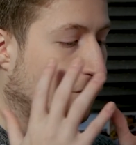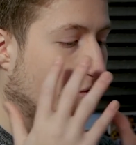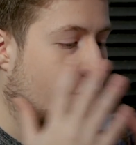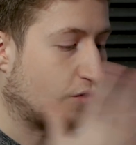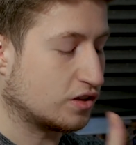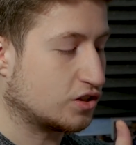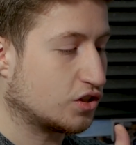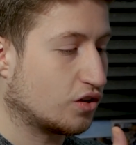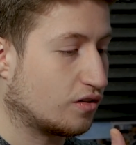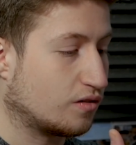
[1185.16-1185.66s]

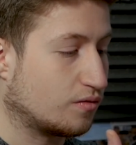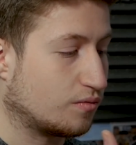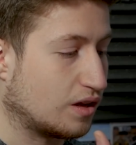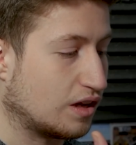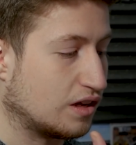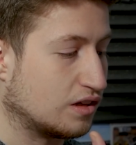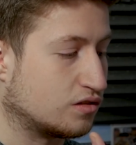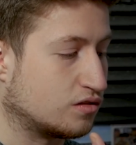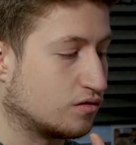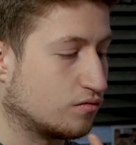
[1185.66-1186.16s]
Vizeh
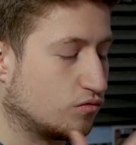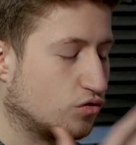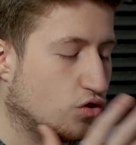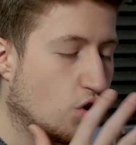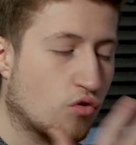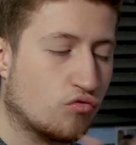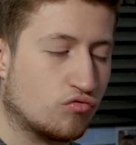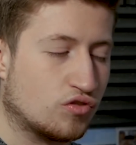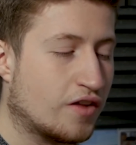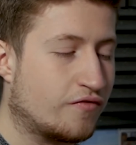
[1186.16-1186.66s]
is
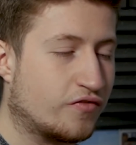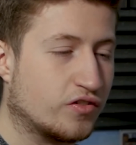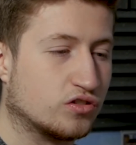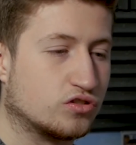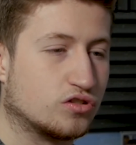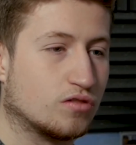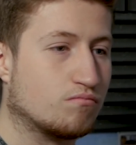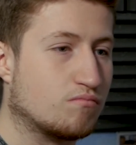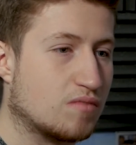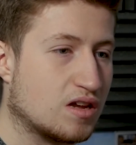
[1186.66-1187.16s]
no different
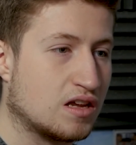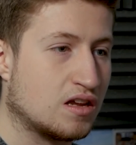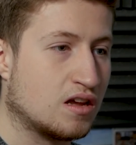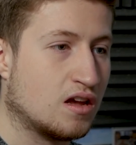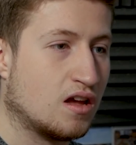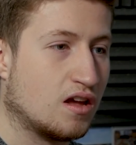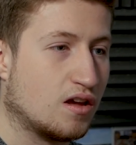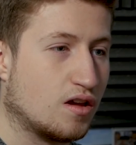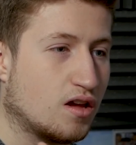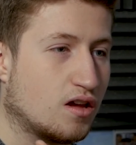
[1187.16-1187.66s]
to me,
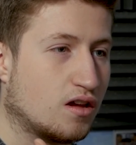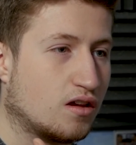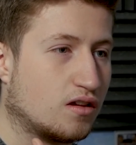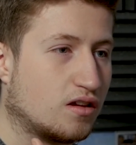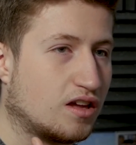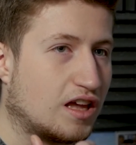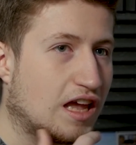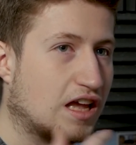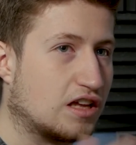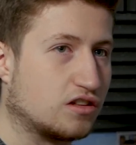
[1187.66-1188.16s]

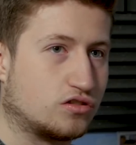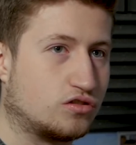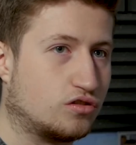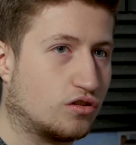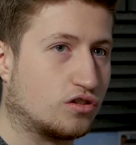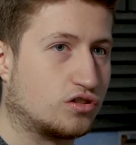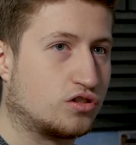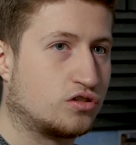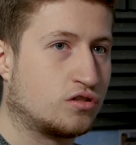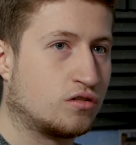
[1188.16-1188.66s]
it's
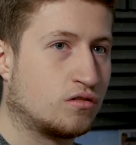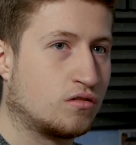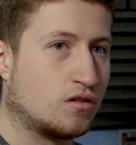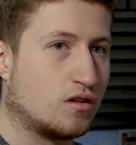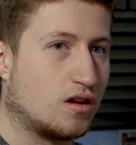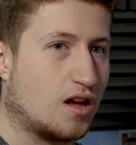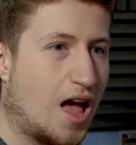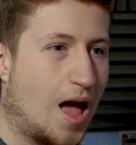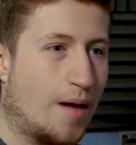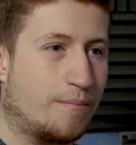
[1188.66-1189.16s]
just
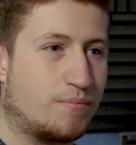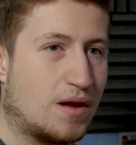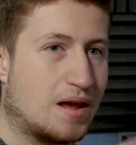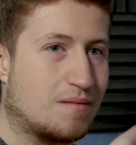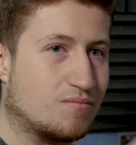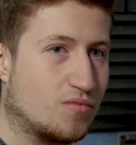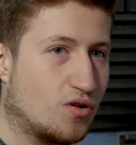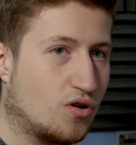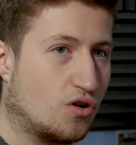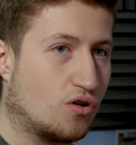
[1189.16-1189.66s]
a
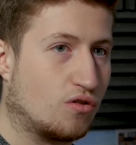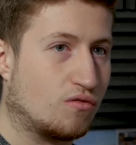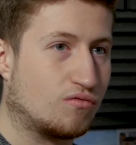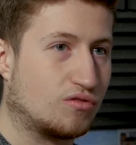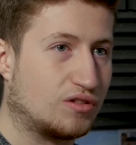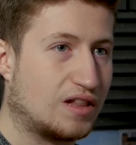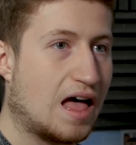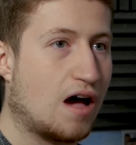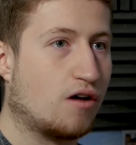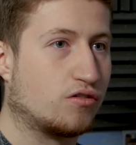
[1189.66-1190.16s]
bit more
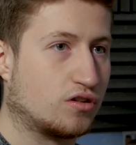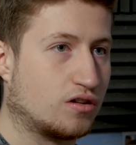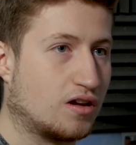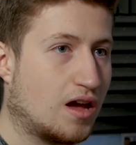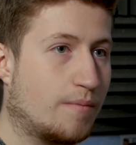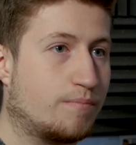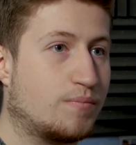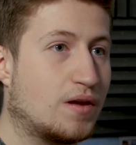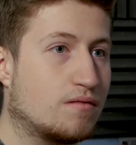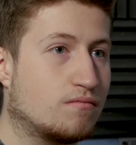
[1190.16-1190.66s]
louder,
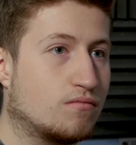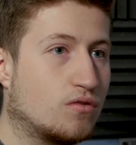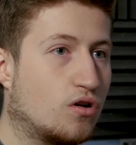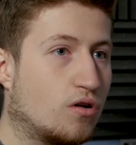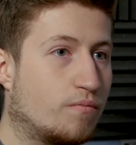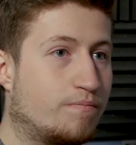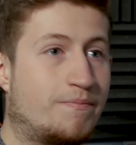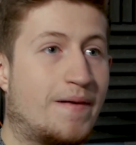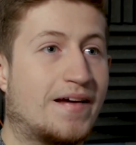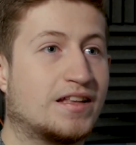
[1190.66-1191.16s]
a bit
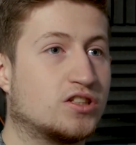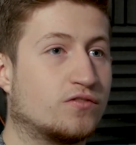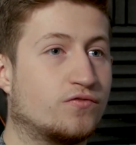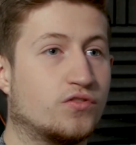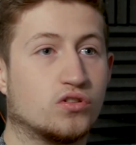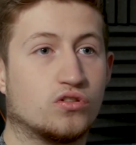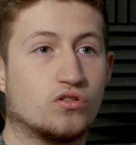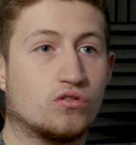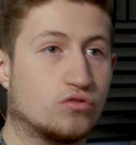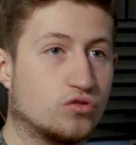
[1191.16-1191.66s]
more better
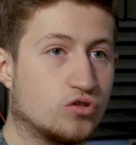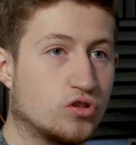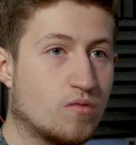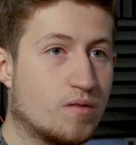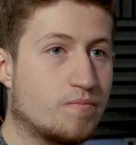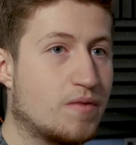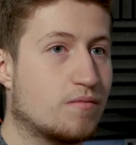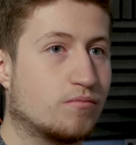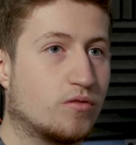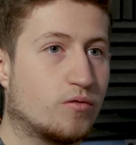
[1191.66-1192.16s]
for YouTube, a
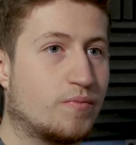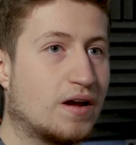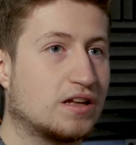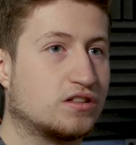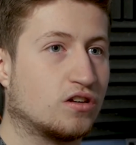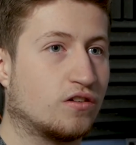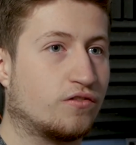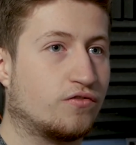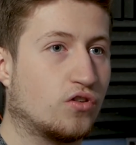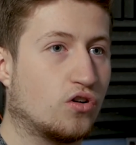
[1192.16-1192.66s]
bit more
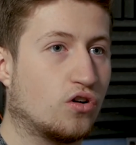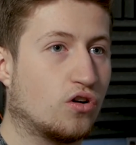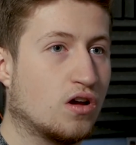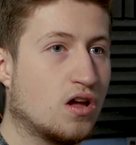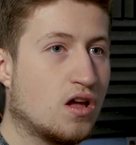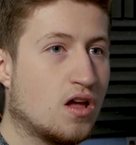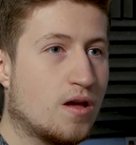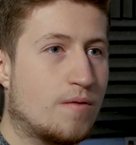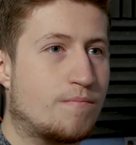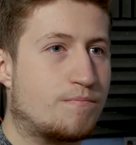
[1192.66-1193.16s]
better for
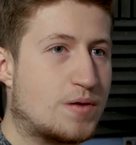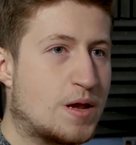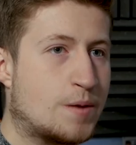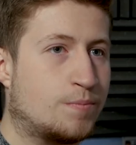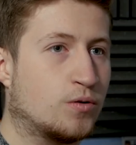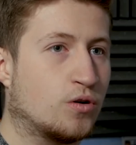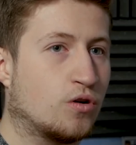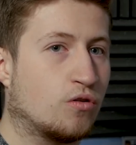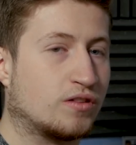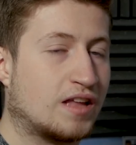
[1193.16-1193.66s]

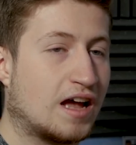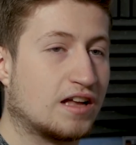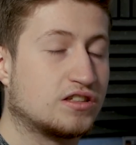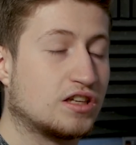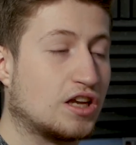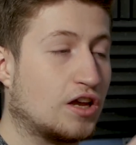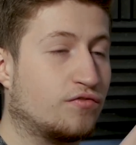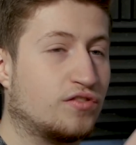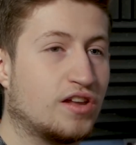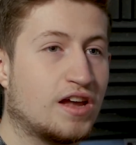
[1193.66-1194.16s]
people
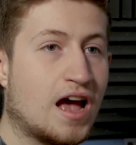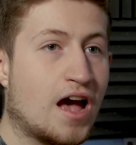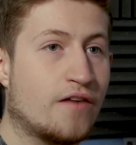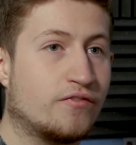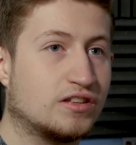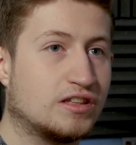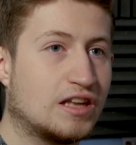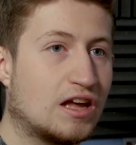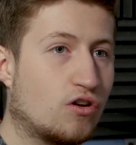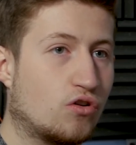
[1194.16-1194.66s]
that if they're
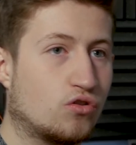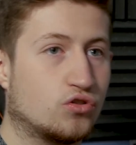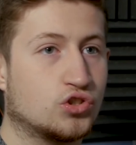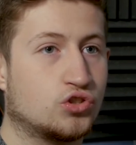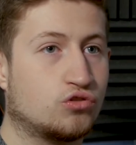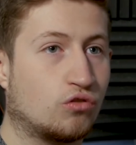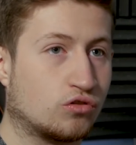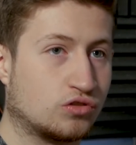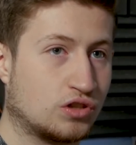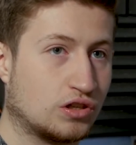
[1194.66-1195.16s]
having their own
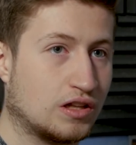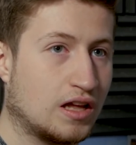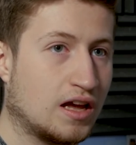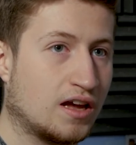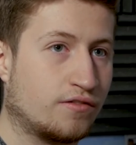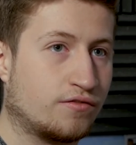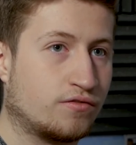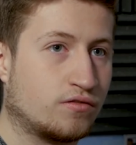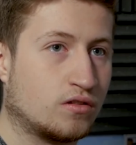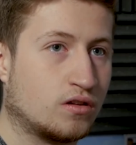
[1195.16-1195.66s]
struggles in
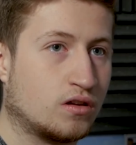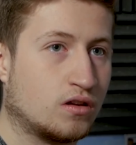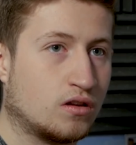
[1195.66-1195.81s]
life,